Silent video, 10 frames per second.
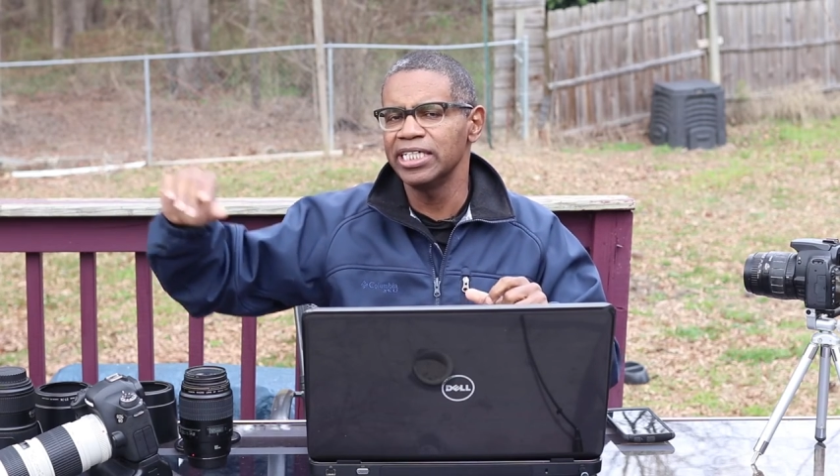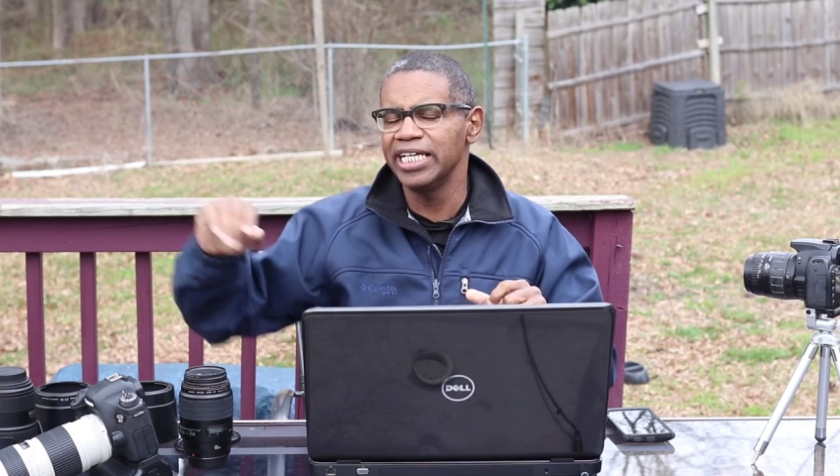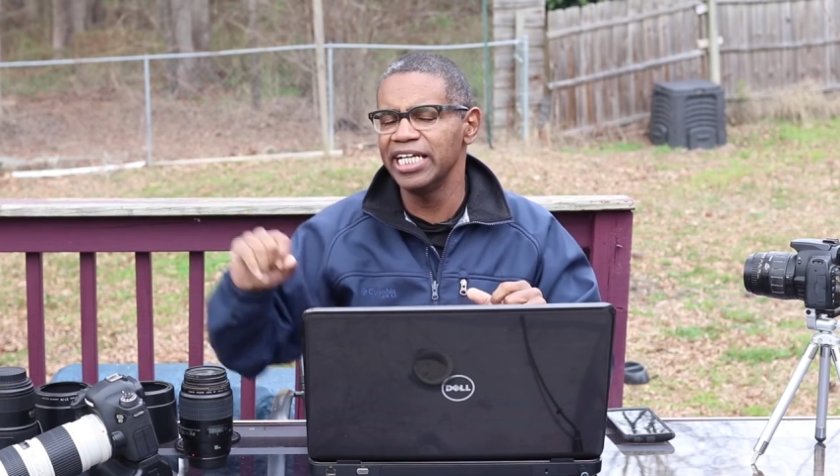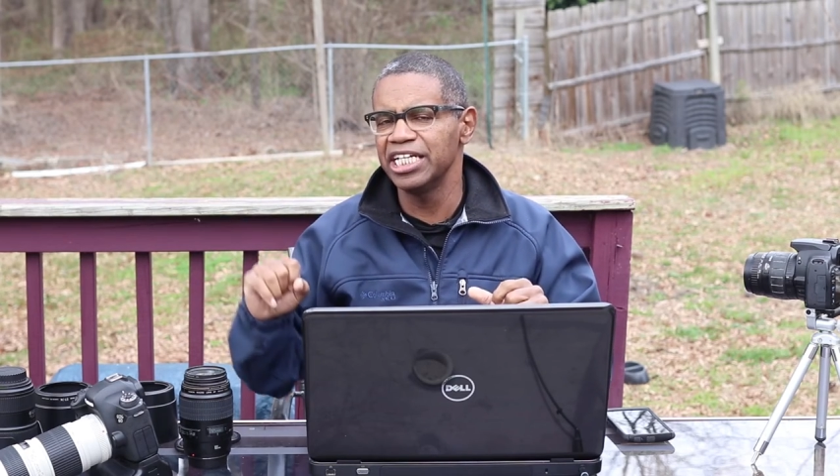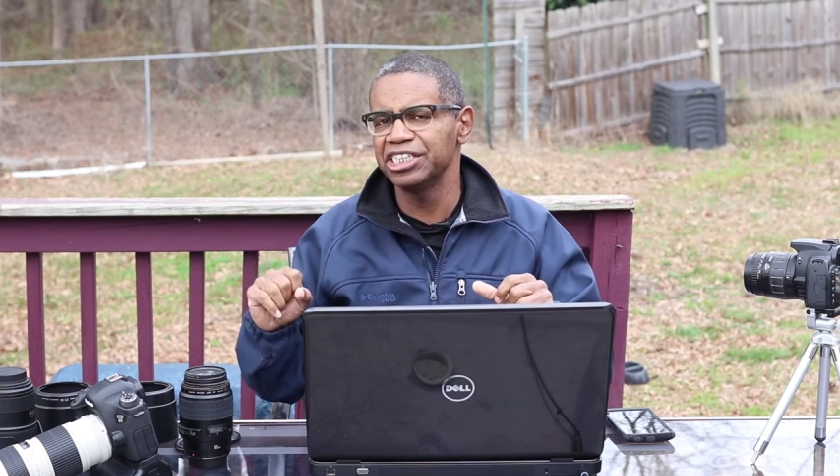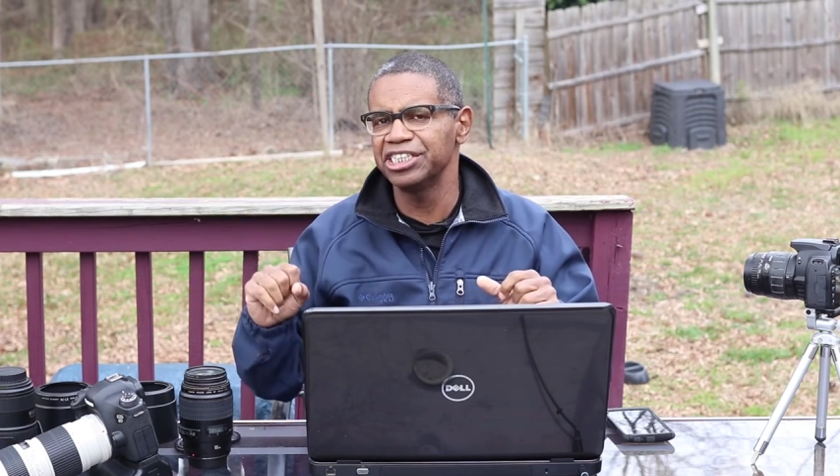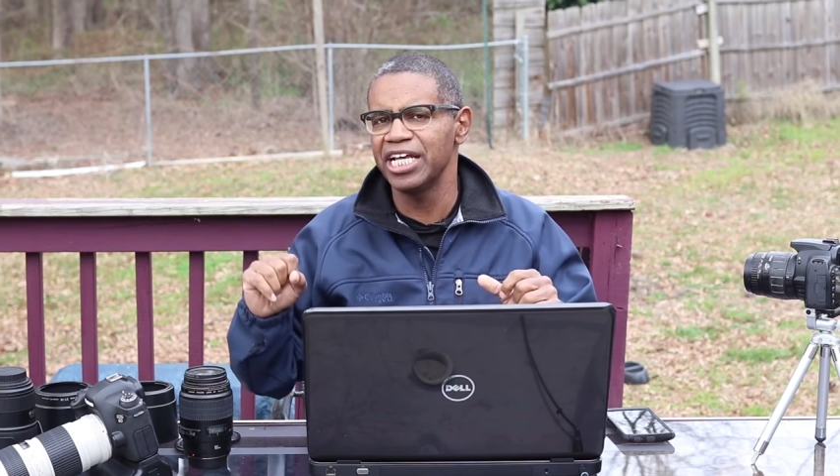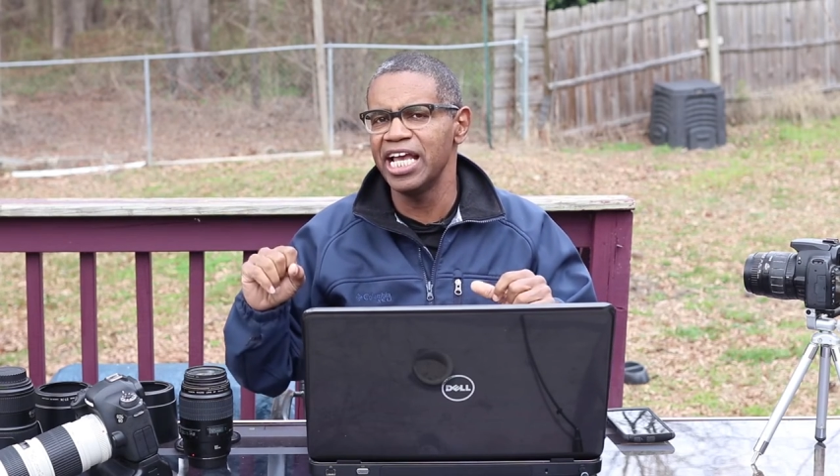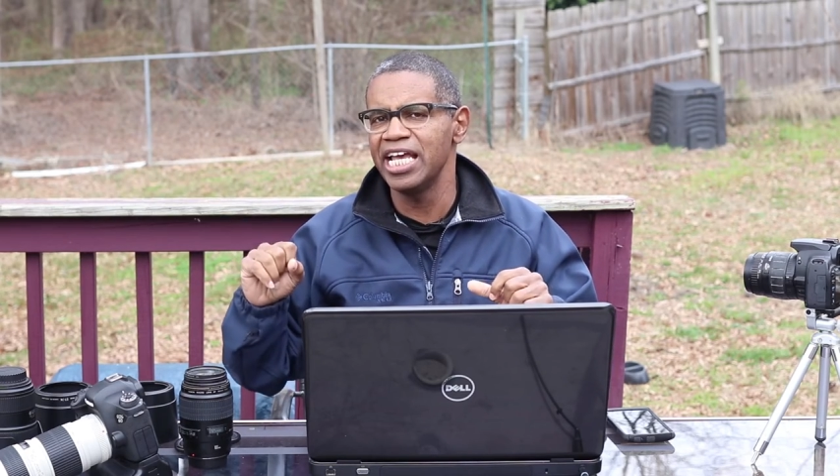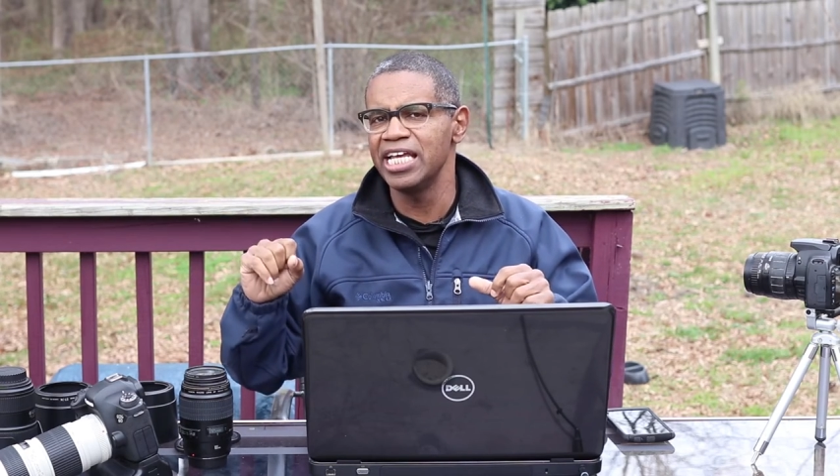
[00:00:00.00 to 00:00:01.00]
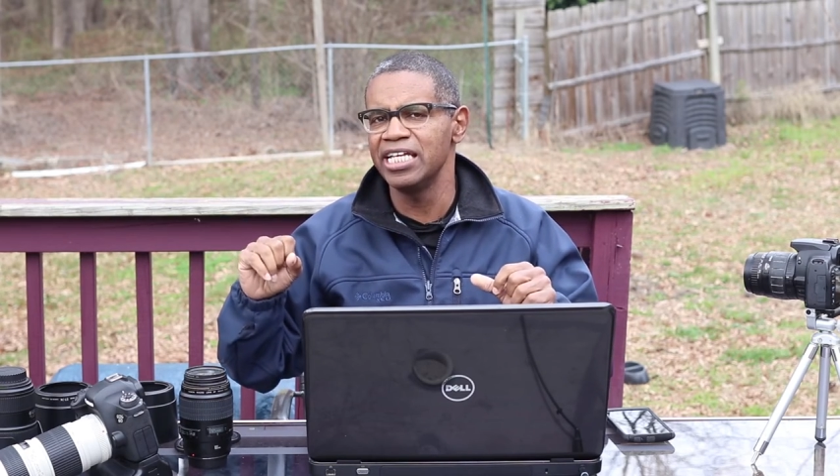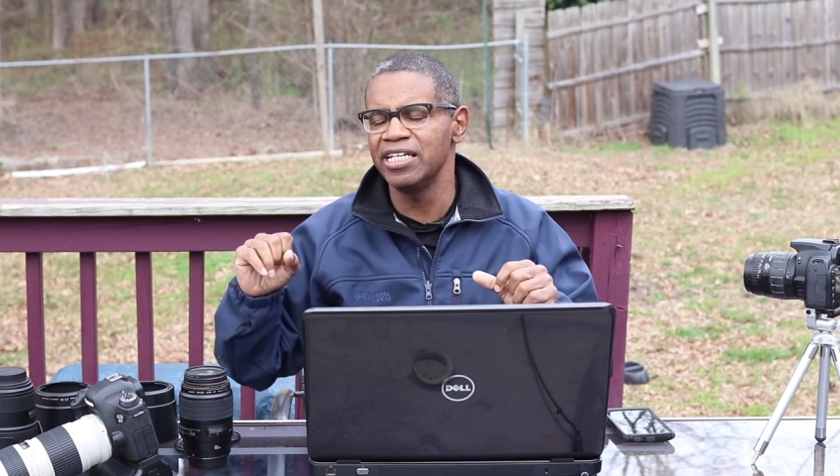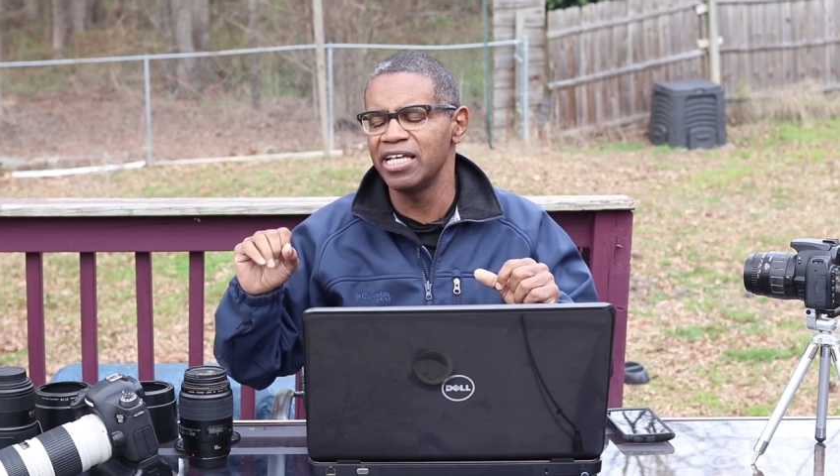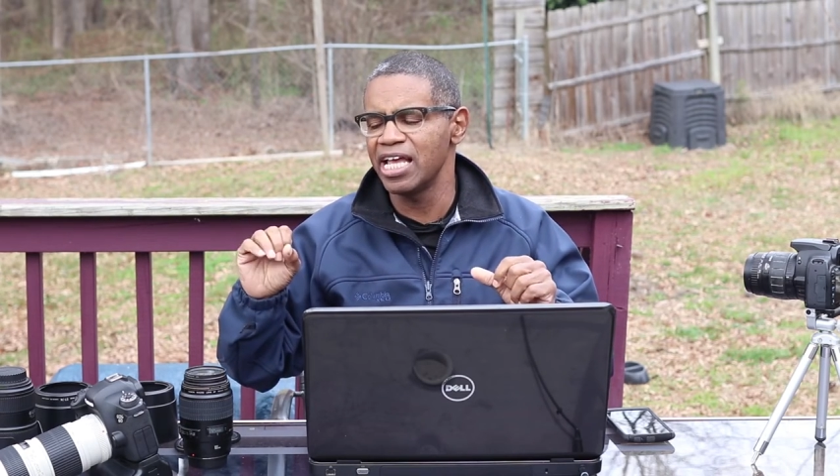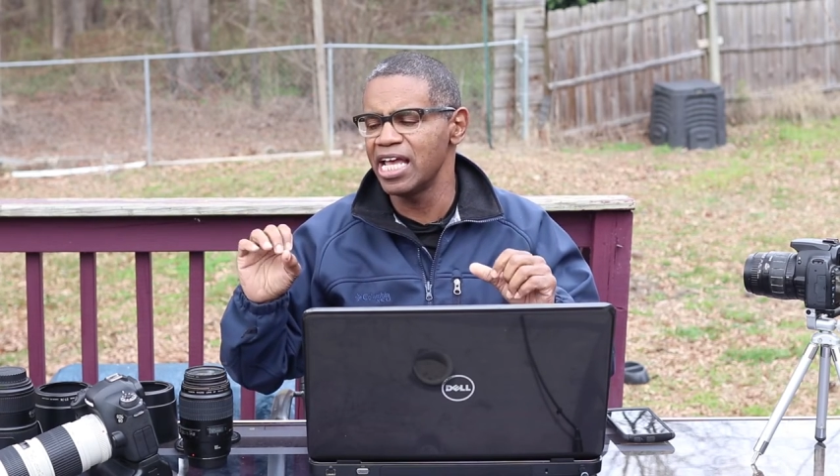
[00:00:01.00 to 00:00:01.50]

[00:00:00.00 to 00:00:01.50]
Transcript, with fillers: hence a,